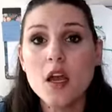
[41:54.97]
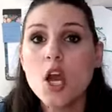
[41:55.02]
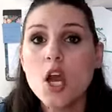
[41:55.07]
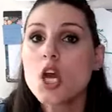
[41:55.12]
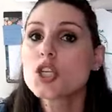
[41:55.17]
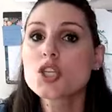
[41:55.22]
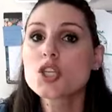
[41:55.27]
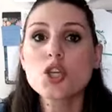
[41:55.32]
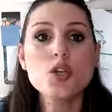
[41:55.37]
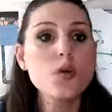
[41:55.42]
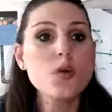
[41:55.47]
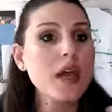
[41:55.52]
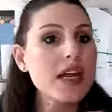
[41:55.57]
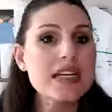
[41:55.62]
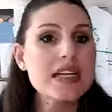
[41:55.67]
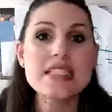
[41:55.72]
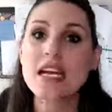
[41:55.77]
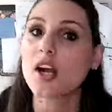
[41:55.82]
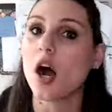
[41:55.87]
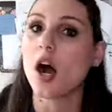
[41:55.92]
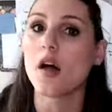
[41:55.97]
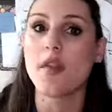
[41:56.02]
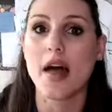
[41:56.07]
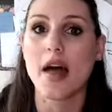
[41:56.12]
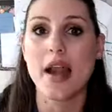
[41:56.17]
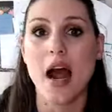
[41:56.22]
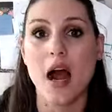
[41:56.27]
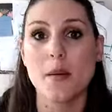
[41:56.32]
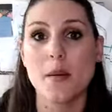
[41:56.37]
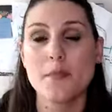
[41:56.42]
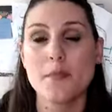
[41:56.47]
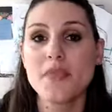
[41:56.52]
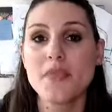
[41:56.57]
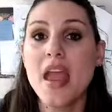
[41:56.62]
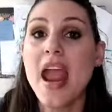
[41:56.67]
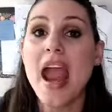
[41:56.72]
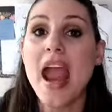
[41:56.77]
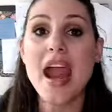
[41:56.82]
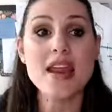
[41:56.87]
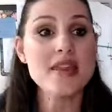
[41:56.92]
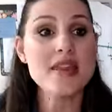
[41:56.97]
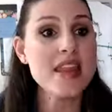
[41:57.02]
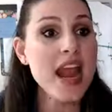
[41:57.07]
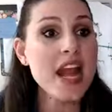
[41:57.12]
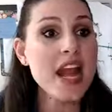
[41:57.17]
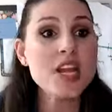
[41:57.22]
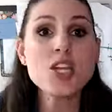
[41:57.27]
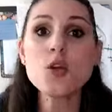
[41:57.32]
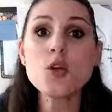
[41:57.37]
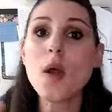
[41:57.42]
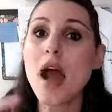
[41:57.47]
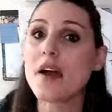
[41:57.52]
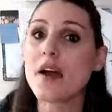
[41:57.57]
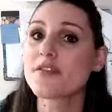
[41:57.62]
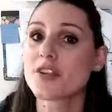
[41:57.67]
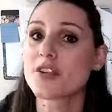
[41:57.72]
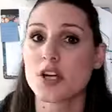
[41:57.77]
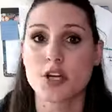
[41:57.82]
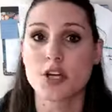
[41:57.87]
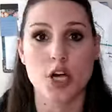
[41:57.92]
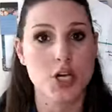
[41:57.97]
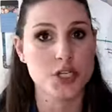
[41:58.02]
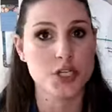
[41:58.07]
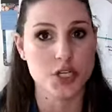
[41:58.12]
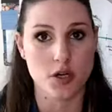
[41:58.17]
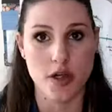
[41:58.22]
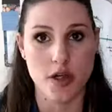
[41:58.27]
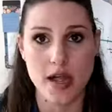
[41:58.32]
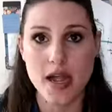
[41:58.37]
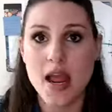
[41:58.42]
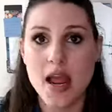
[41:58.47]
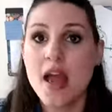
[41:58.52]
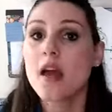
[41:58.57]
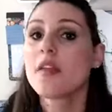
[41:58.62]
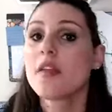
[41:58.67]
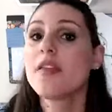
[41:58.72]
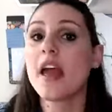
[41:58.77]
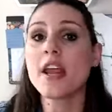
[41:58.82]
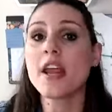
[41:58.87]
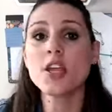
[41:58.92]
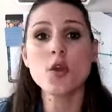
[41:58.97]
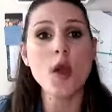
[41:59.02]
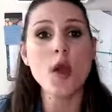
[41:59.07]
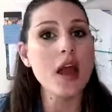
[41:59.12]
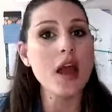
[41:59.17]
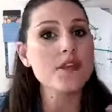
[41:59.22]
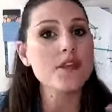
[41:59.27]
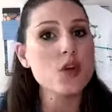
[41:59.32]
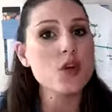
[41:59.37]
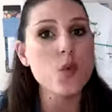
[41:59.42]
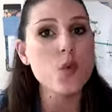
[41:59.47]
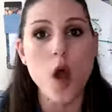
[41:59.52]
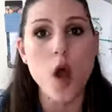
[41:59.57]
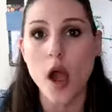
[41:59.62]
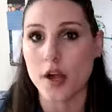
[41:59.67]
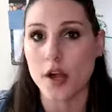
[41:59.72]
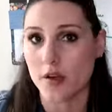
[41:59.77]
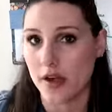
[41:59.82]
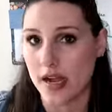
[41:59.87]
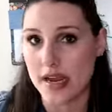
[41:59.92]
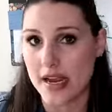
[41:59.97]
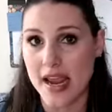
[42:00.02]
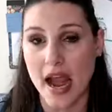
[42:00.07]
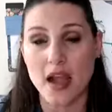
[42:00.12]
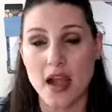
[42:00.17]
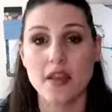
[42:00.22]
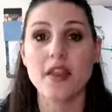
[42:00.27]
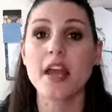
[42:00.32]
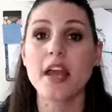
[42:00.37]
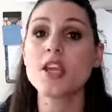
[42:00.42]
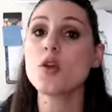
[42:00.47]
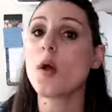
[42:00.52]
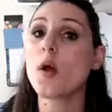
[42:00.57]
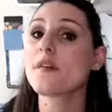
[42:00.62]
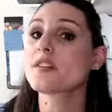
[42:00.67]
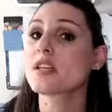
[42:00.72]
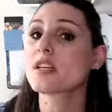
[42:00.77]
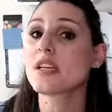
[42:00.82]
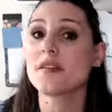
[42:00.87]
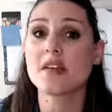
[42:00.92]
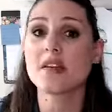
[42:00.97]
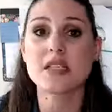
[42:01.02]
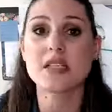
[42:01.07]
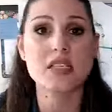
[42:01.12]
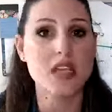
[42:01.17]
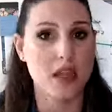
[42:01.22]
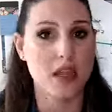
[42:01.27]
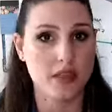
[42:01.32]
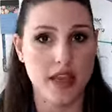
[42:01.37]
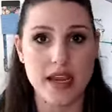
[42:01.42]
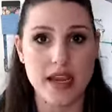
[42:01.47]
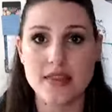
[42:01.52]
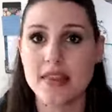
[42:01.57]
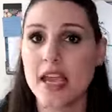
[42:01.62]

So you got to dig all that up. And then you have to nurture it. Then you have to water it again. Then you have to give it sunlight.